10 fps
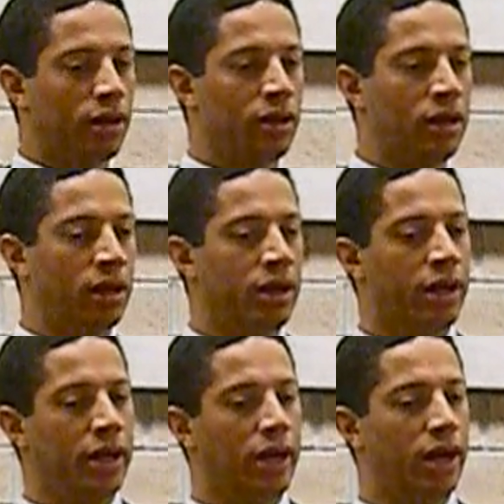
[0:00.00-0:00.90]

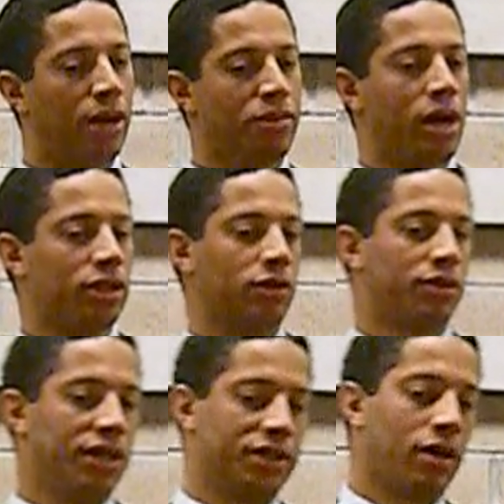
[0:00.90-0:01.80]
A
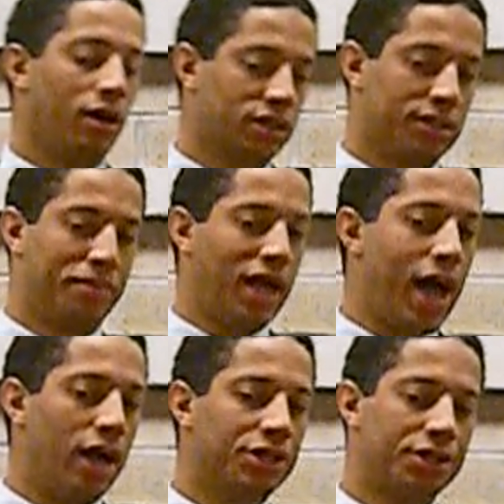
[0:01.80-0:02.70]
project that's called
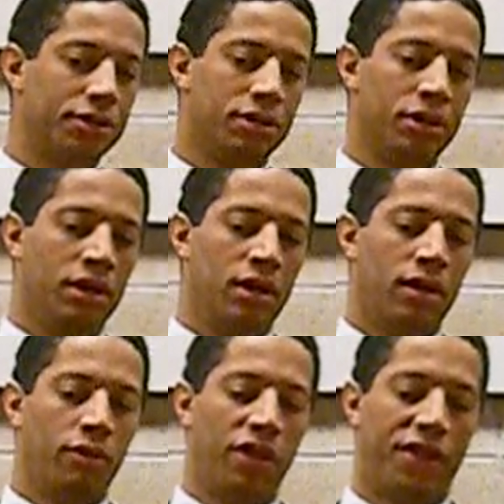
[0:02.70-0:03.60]
Splash
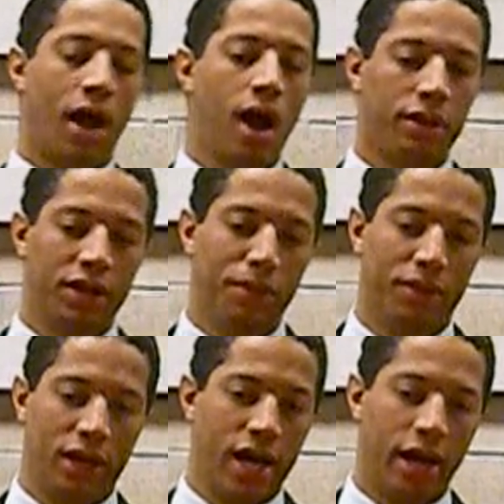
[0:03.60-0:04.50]
with the Ireland
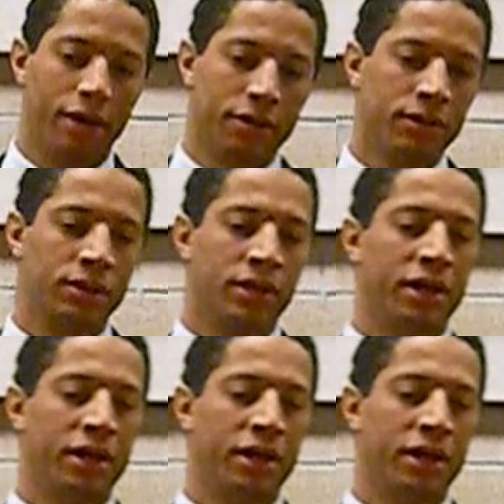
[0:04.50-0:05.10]
EPA.